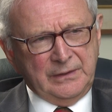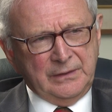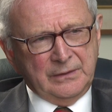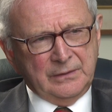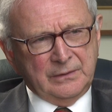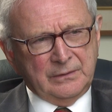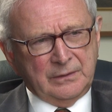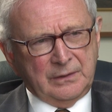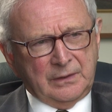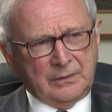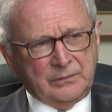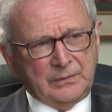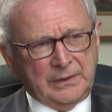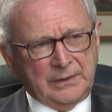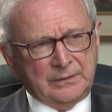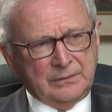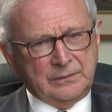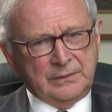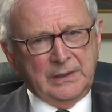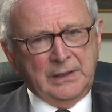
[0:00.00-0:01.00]
here
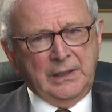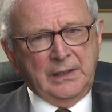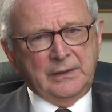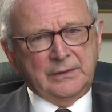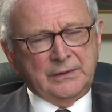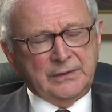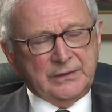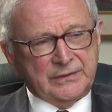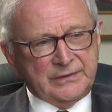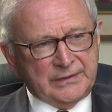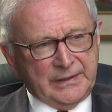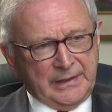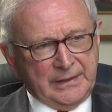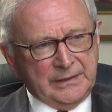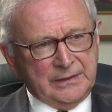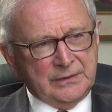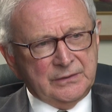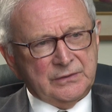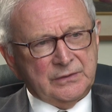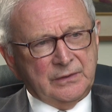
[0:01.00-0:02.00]
around the
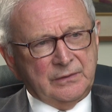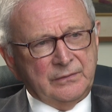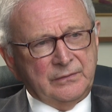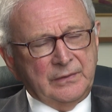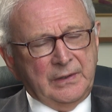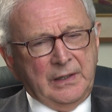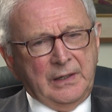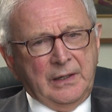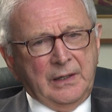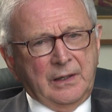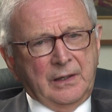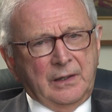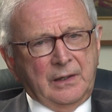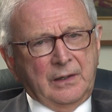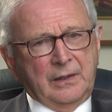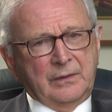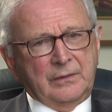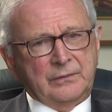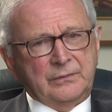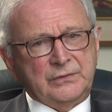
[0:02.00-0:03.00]
science of
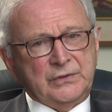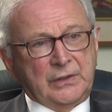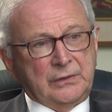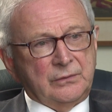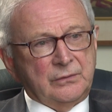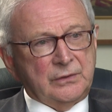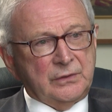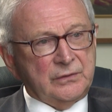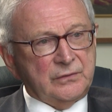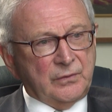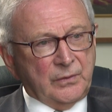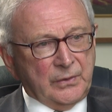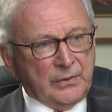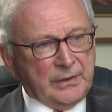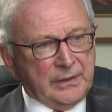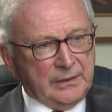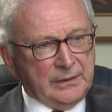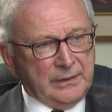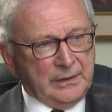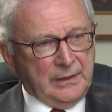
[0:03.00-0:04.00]
gender
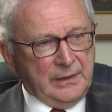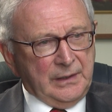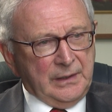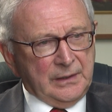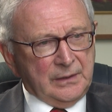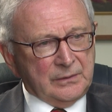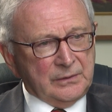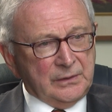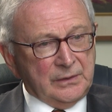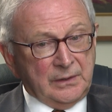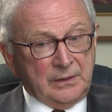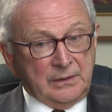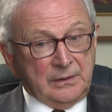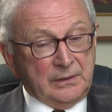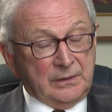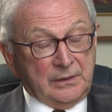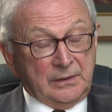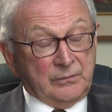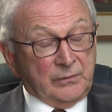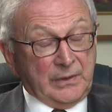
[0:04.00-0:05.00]
dysphoria?
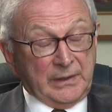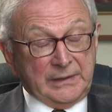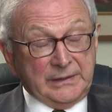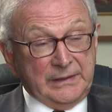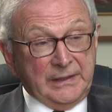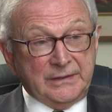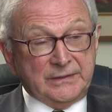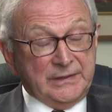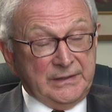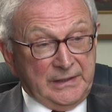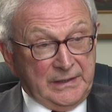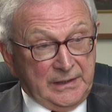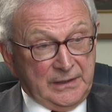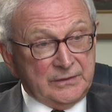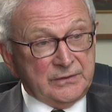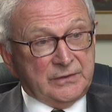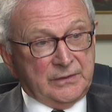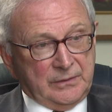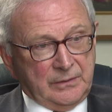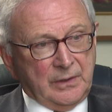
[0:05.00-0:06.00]
And recognizing,
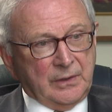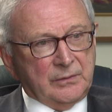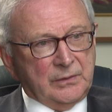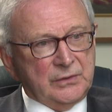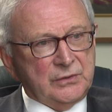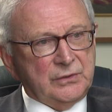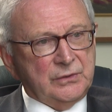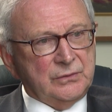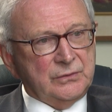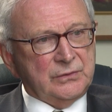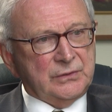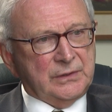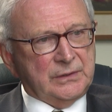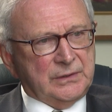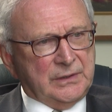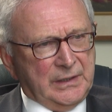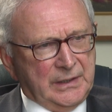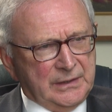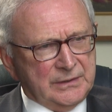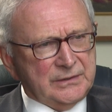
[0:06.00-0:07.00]
yes, there are issues,
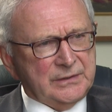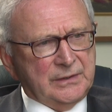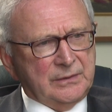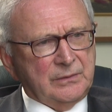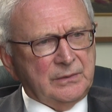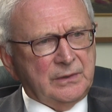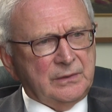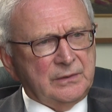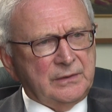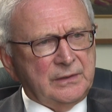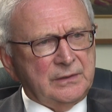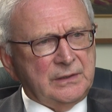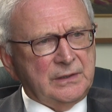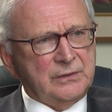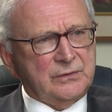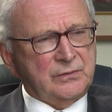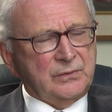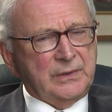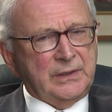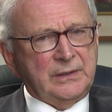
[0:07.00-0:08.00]
and yes,
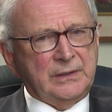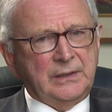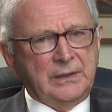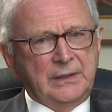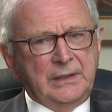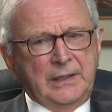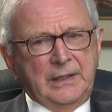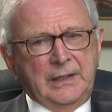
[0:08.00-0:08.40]
it's real.